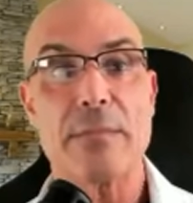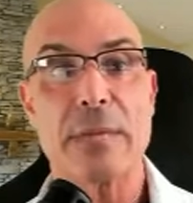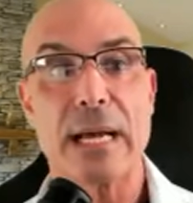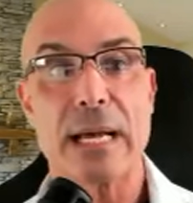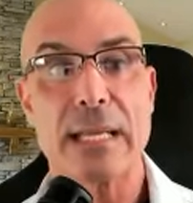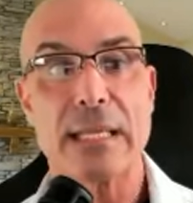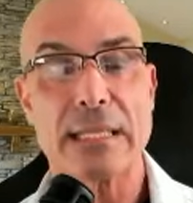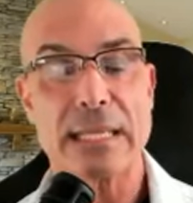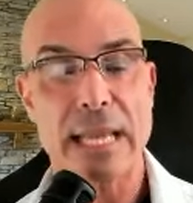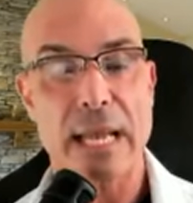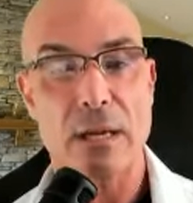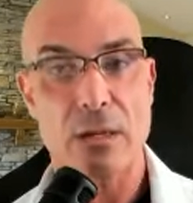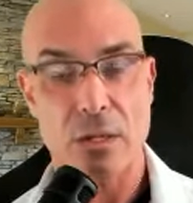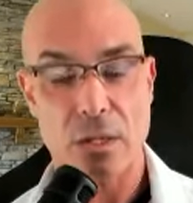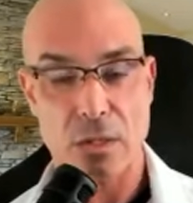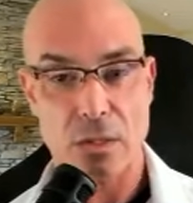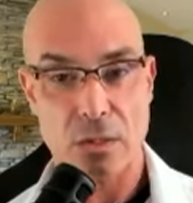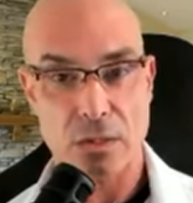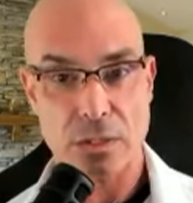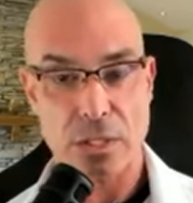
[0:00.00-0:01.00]
behind the counter
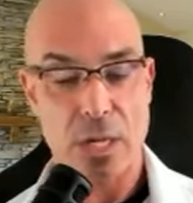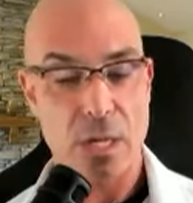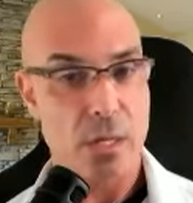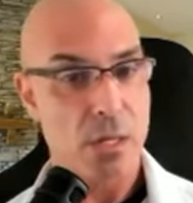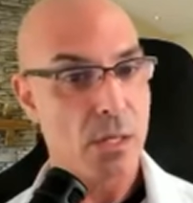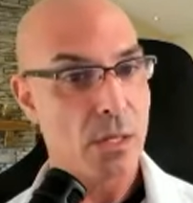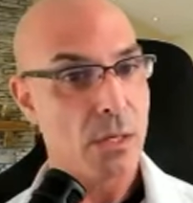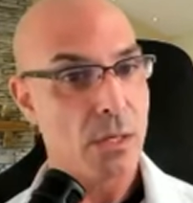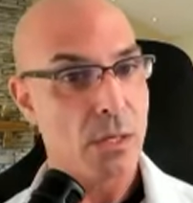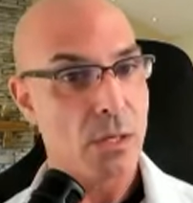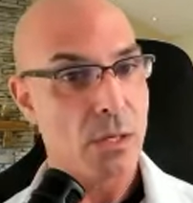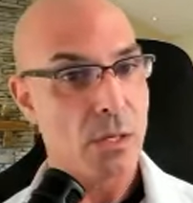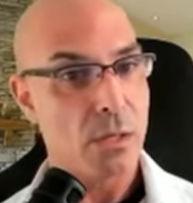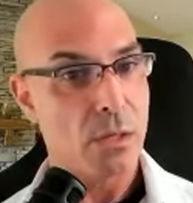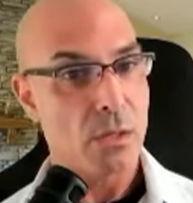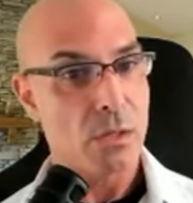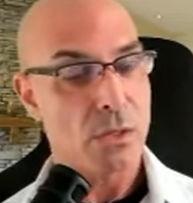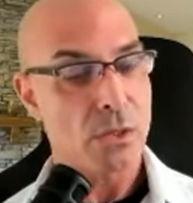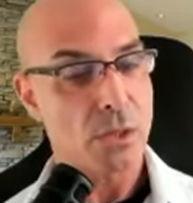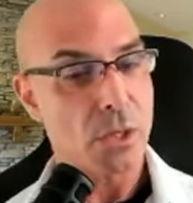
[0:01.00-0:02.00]
goes,
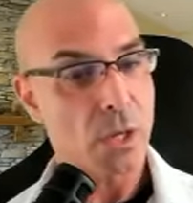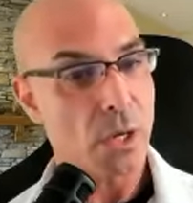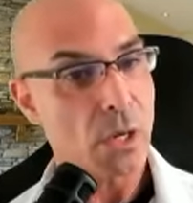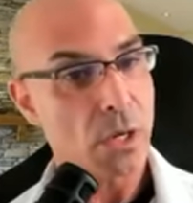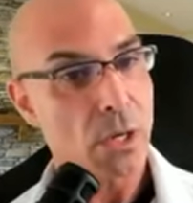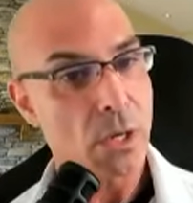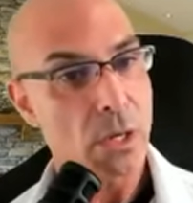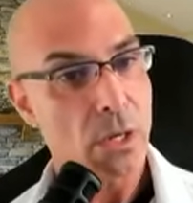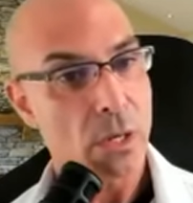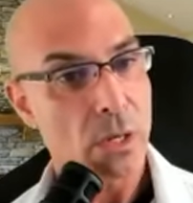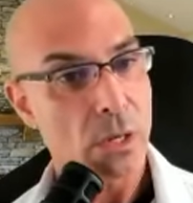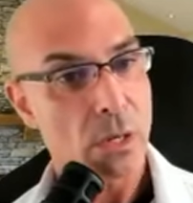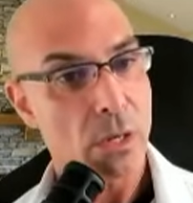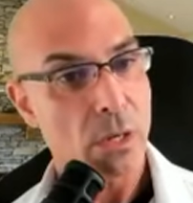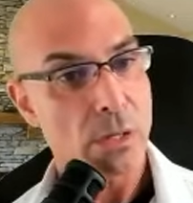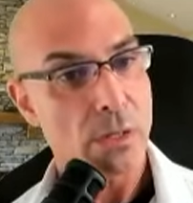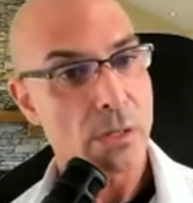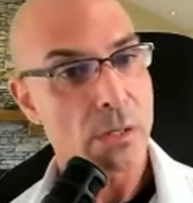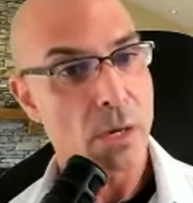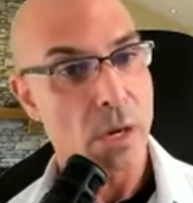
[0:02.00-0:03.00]
Sir,
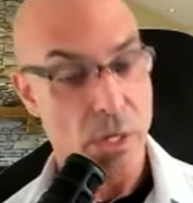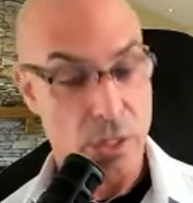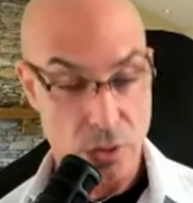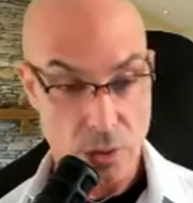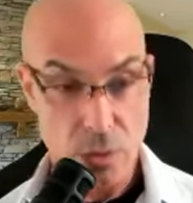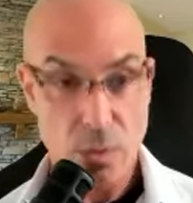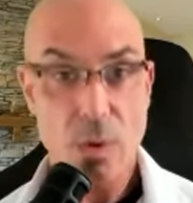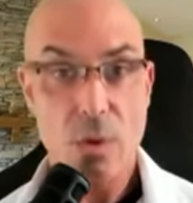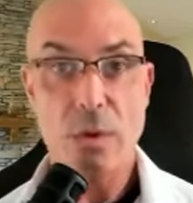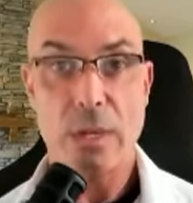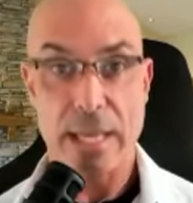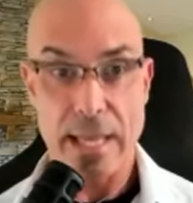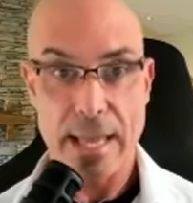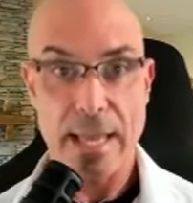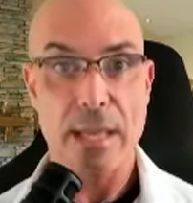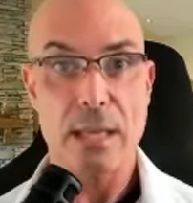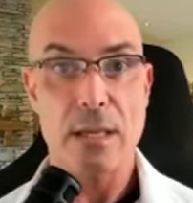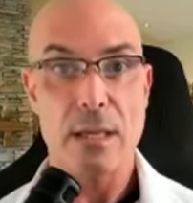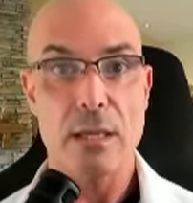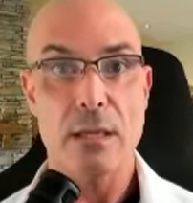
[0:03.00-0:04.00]
are you
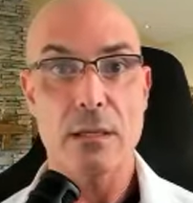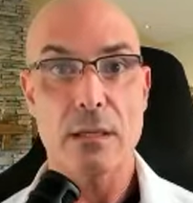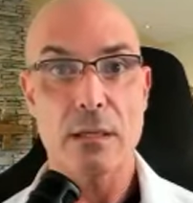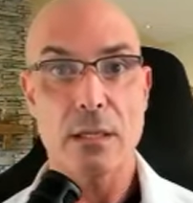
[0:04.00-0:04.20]
okay?